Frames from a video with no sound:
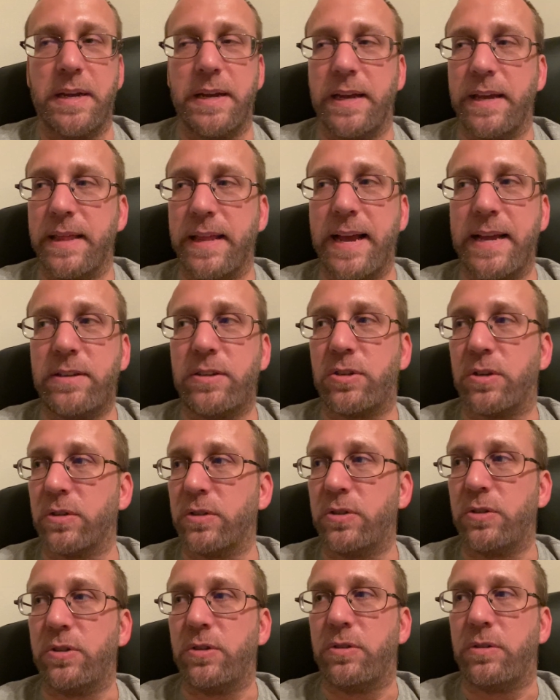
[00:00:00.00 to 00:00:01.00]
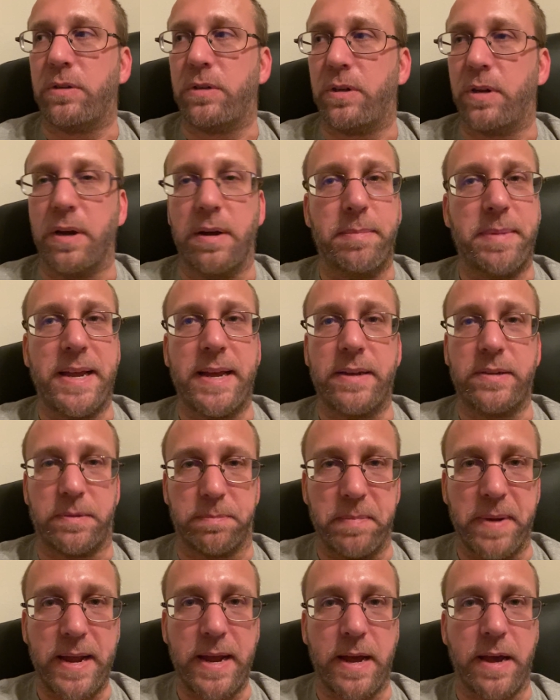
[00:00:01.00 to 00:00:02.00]
And that's just dumbass
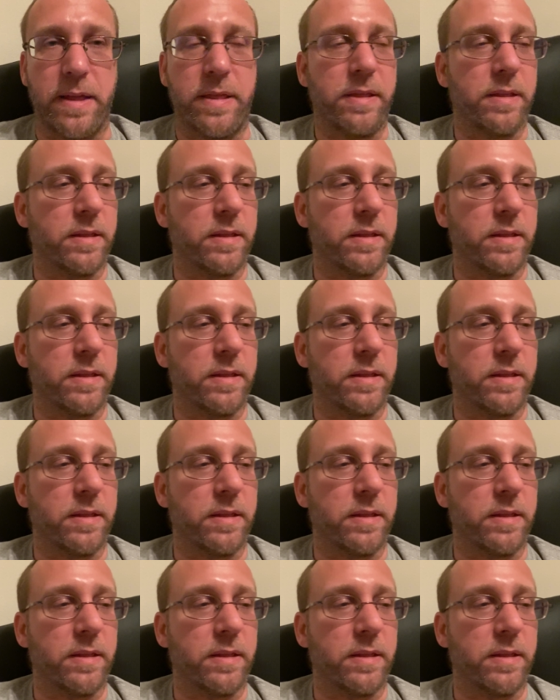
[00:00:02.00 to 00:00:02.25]
math.